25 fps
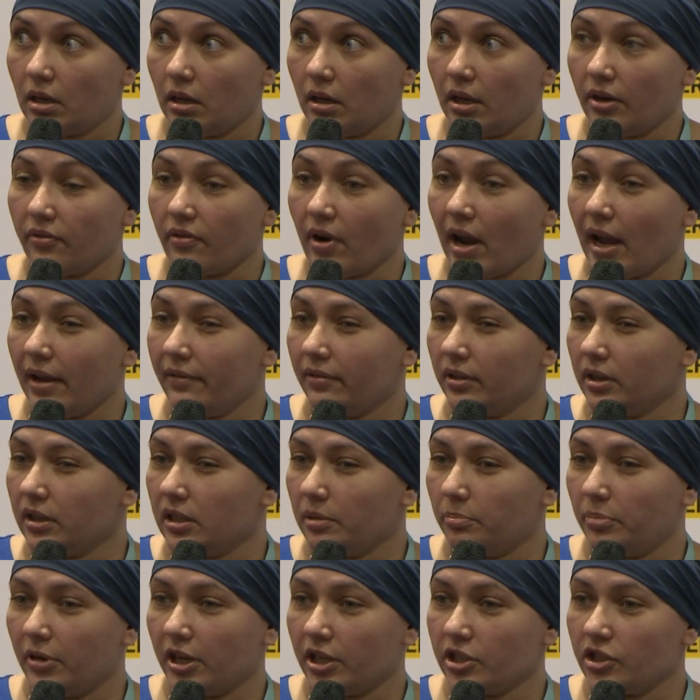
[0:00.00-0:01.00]
arrival,
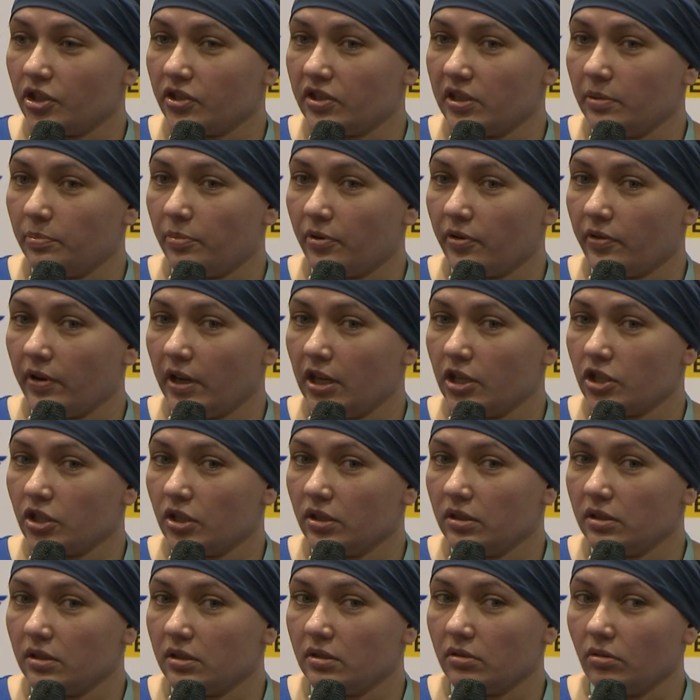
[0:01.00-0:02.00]
departure
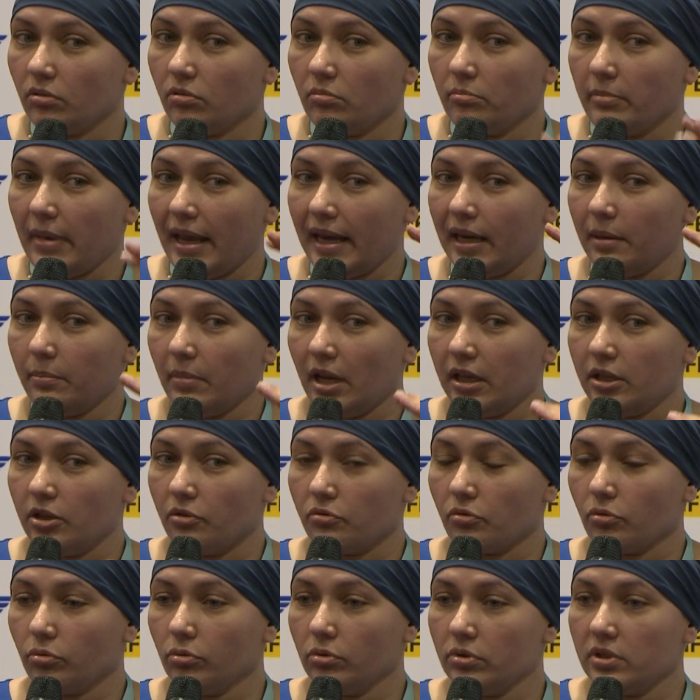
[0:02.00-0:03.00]
separation, so many
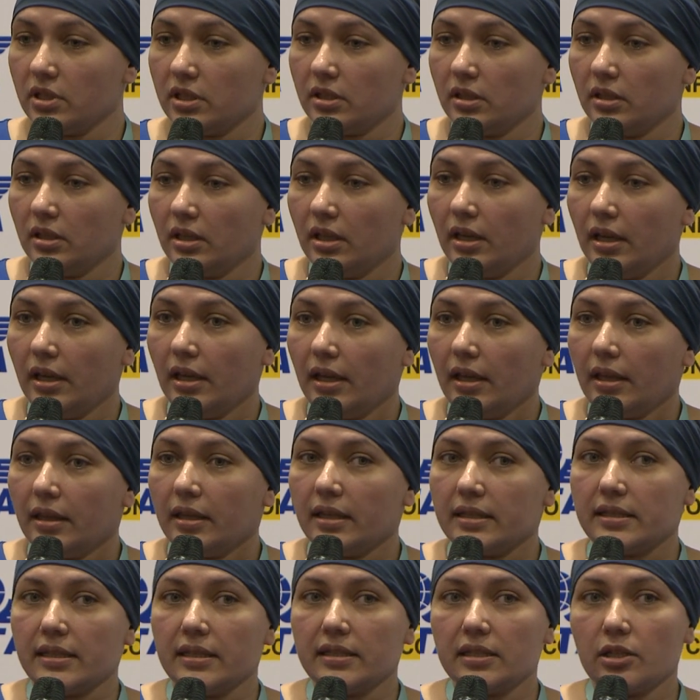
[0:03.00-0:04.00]
rules,
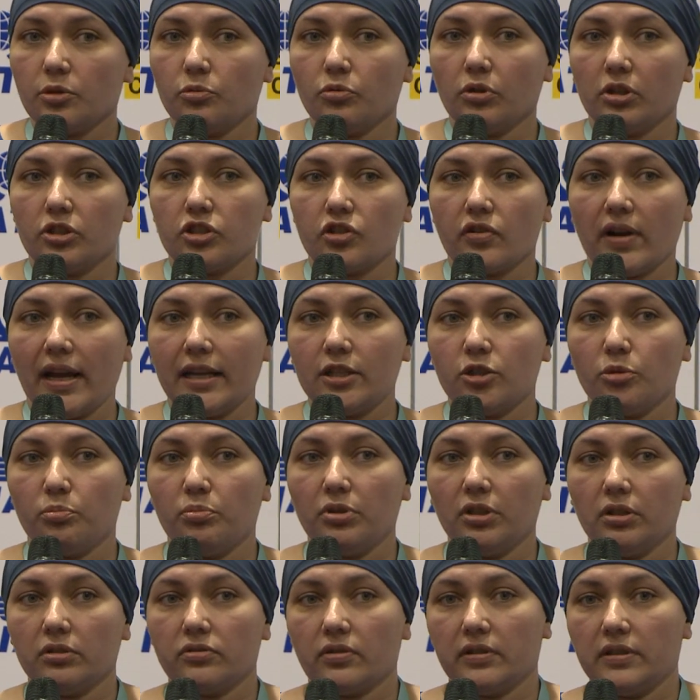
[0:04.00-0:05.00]
the system will try to
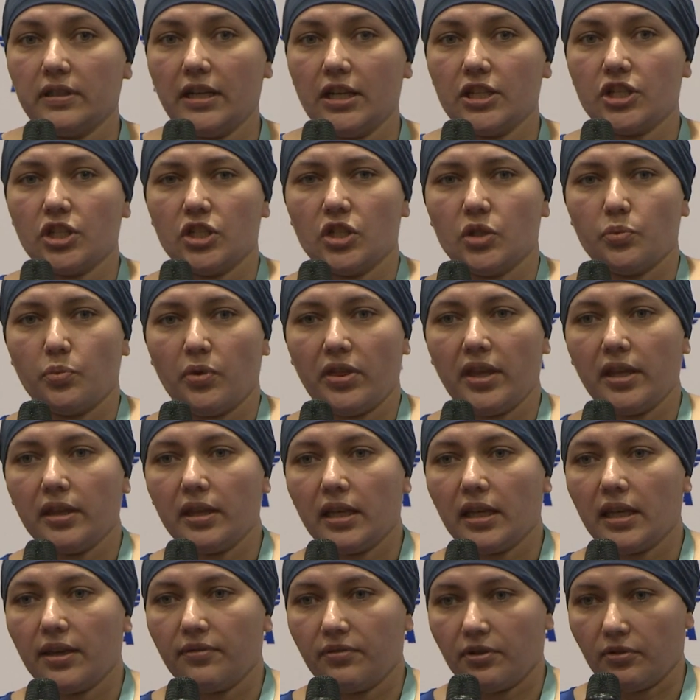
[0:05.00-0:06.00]
build rotations within
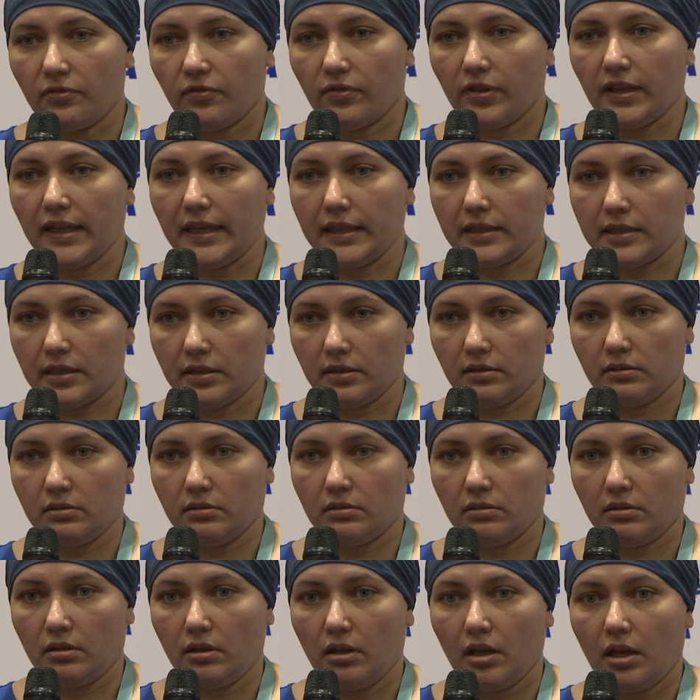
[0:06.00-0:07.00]
the given fleet.
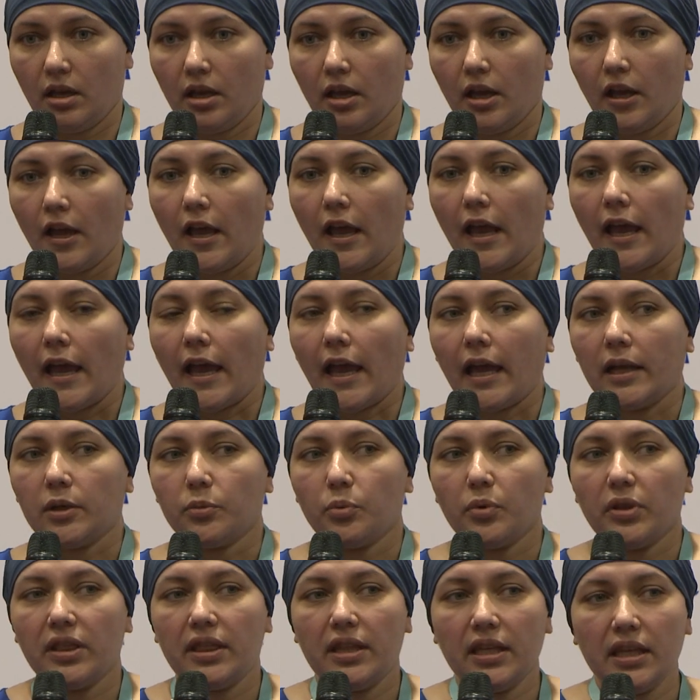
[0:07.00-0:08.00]

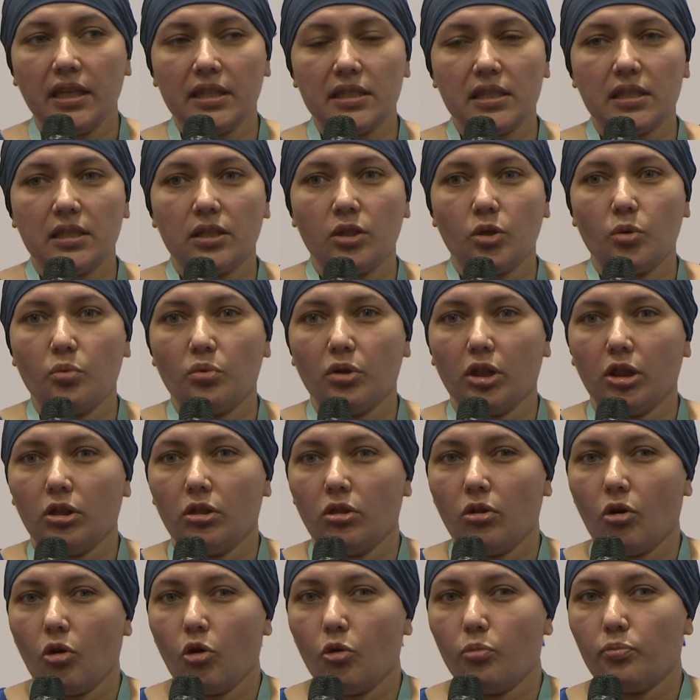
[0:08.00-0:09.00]
And with this, you will
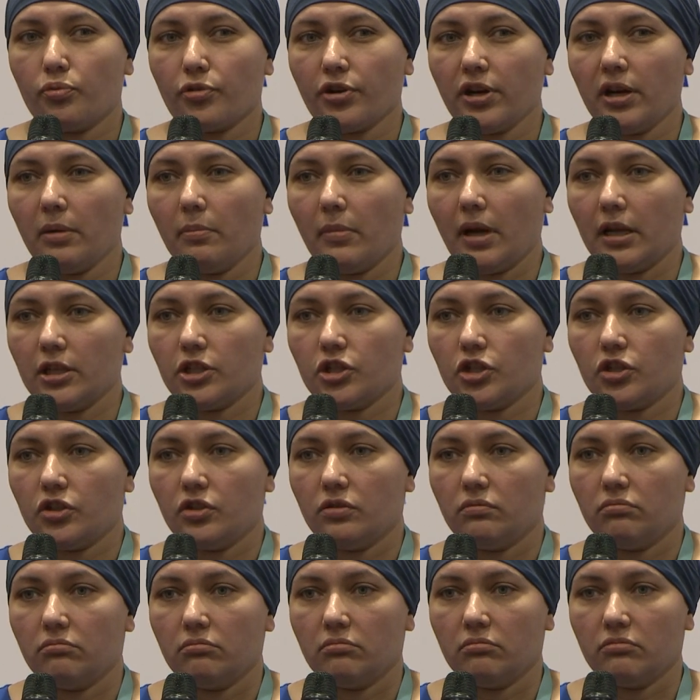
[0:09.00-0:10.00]
know pretty
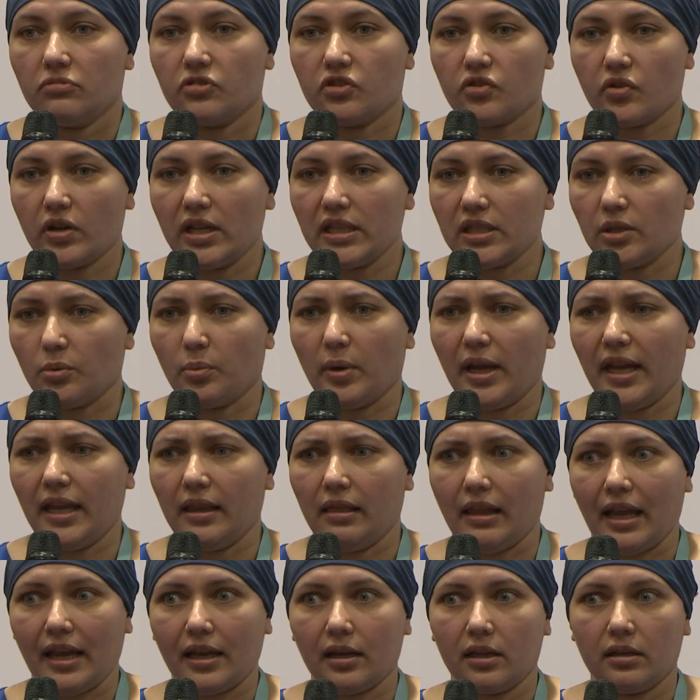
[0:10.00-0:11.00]
much straight away,
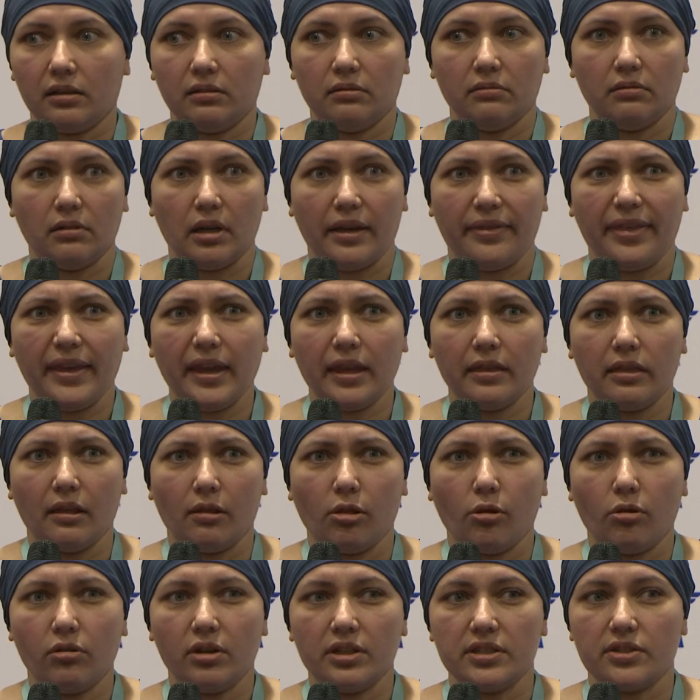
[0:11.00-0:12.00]
like I think the
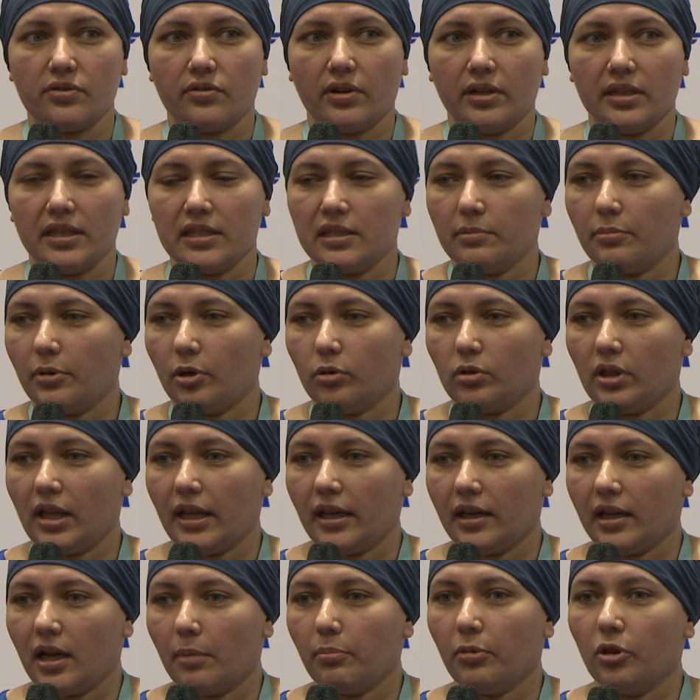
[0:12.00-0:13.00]
longest run is about
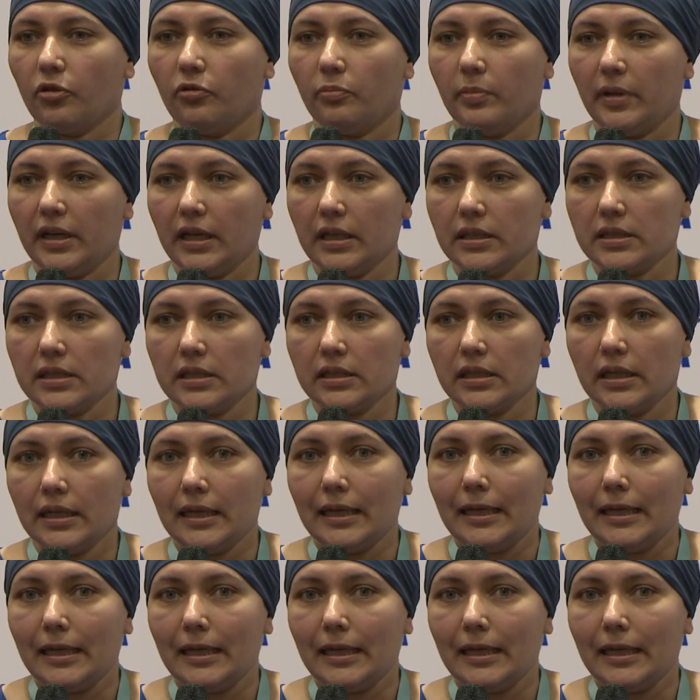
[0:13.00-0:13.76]
like a couple of minutes.